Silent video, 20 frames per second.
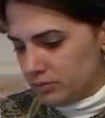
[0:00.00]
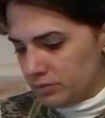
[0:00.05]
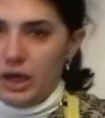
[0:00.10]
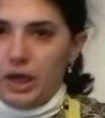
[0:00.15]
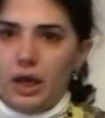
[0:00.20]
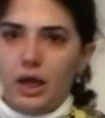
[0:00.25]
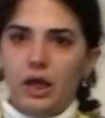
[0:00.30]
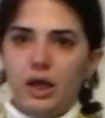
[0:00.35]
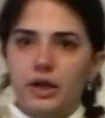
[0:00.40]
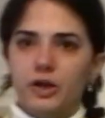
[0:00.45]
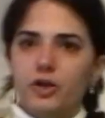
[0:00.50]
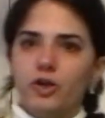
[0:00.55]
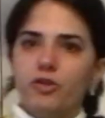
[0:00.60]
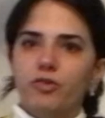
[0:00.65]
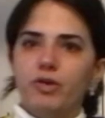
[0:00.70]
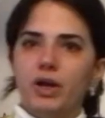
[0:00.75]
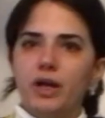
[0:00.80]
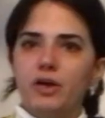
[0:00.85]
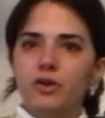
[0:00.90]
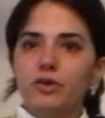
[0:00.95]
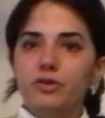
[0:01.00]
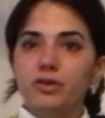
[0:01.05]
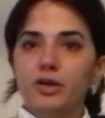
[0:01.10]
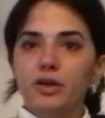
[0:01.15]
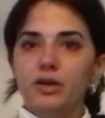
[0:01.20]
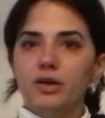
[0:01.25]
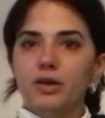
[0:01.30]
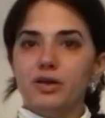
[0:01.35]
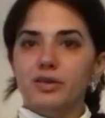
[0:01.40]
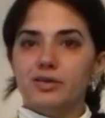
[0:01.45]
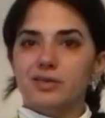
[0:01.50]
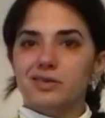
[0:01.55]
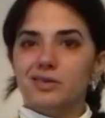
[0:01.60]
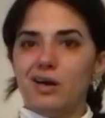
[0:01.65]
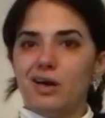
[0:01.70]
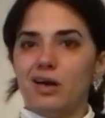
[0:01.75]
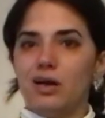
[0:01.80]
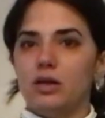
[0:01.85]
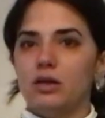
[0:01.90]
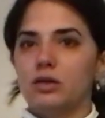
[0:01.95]
and your final dill is
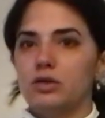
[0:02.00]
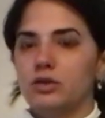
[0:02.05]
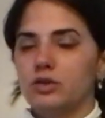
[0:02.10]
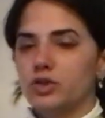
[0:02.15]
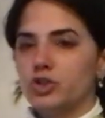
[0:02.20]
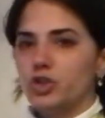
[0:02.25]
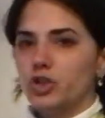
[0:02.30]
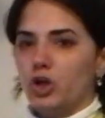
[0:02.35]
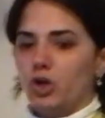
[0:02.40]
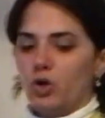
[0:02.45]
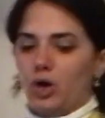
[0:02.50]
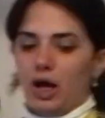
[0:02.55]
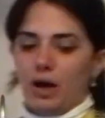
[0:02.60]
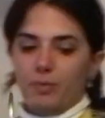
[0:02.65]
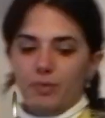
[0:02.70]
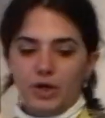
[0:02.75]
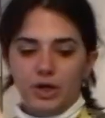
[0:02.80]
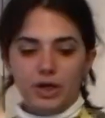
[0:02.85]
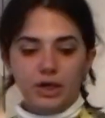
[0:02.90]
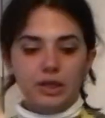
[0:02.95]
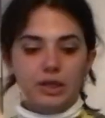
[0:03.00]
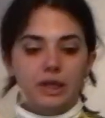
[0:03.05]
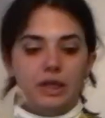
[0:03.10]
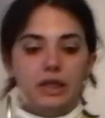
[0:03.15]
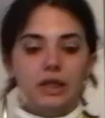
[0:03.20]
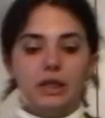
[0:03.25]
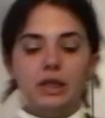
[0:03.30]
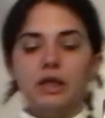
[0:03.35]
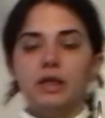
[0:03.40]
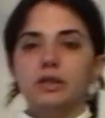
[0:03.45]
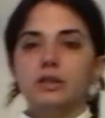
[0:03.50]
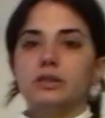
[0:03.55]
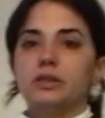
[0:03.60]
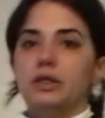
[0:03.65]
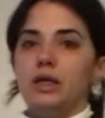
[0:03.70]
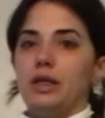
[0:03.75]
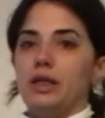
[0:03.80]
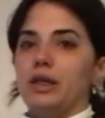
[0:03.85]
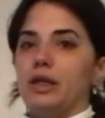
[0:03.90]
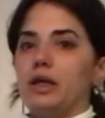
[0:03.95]
done. So I'm gonna clean this
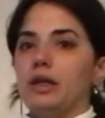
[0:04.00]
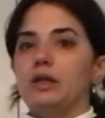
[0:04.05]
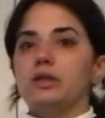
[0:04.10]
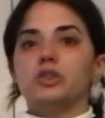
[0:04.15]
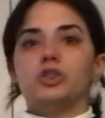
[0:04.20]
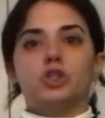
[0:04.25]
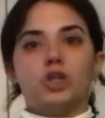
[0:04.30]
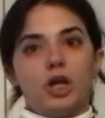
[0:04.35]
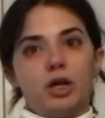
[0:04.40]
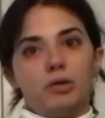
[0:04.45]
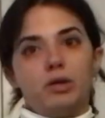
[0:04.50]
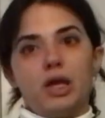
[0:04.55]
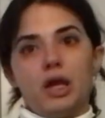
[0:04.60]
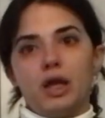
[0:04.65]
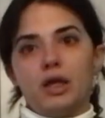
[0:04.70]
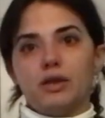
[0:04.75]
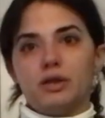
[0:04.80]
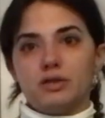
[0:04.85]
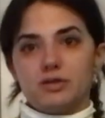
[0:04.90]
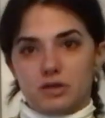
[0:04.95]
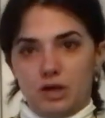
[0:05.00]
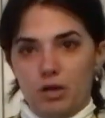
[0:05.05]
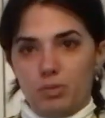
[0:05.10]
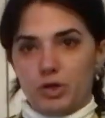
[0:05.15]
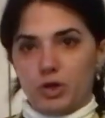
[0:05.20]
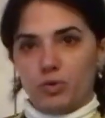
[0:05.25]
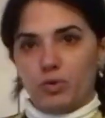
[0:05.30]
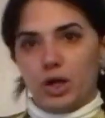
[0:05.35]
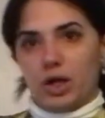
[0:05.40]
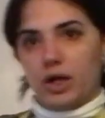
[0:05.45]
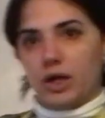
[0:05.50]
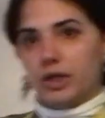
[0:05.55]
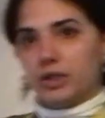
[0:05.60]
and then start getting the salmon ready